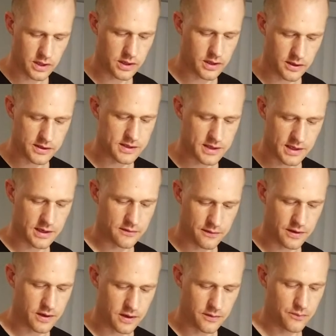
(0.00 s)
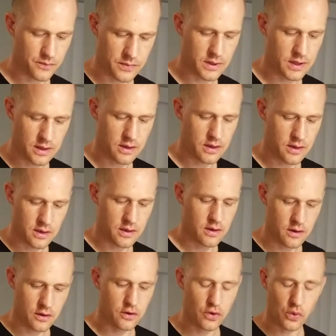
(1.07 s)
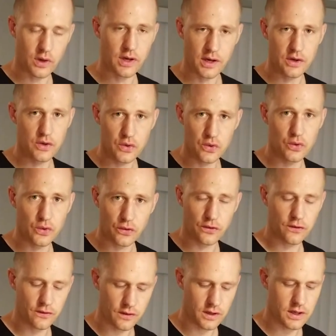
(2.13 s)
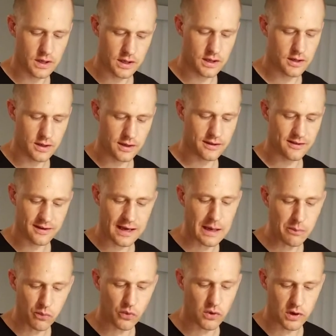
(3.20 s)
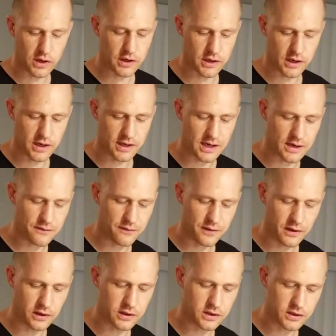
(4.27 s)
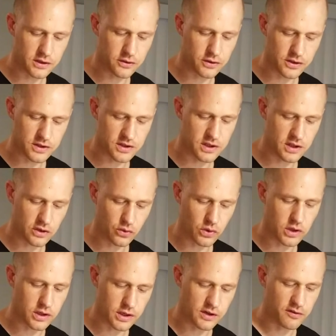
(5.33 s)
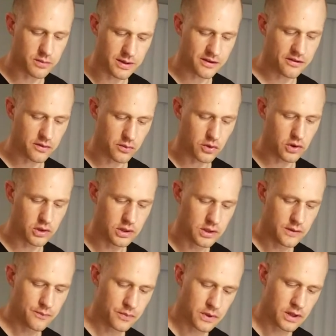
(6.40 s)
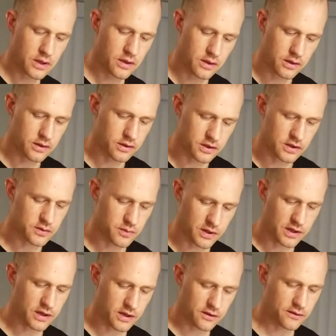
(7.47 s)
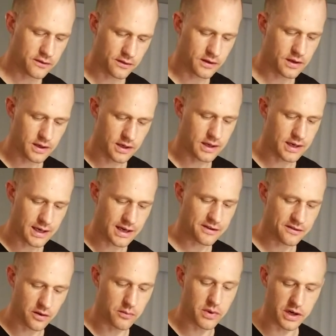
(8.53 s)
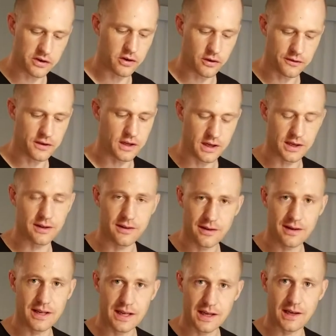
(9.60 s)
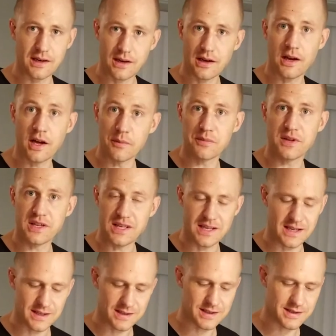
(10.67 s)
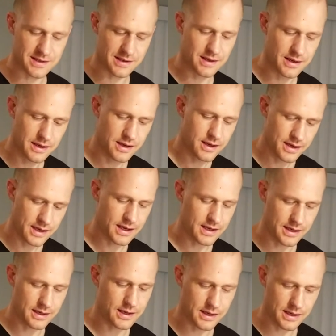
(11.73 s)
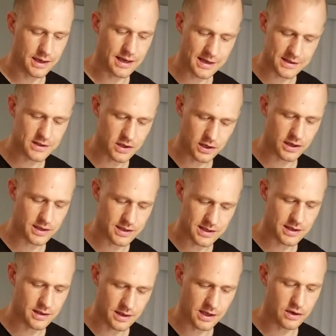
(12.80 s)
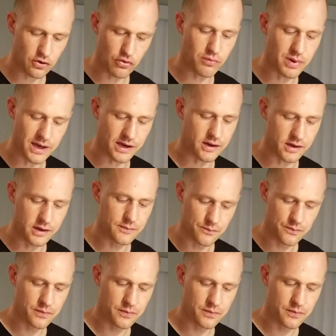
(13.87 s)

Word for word: are safe here. You want to use tap water and not filtered or distilled water if possible, just because it has some minerals in it that help the yeast. In case studies, they do better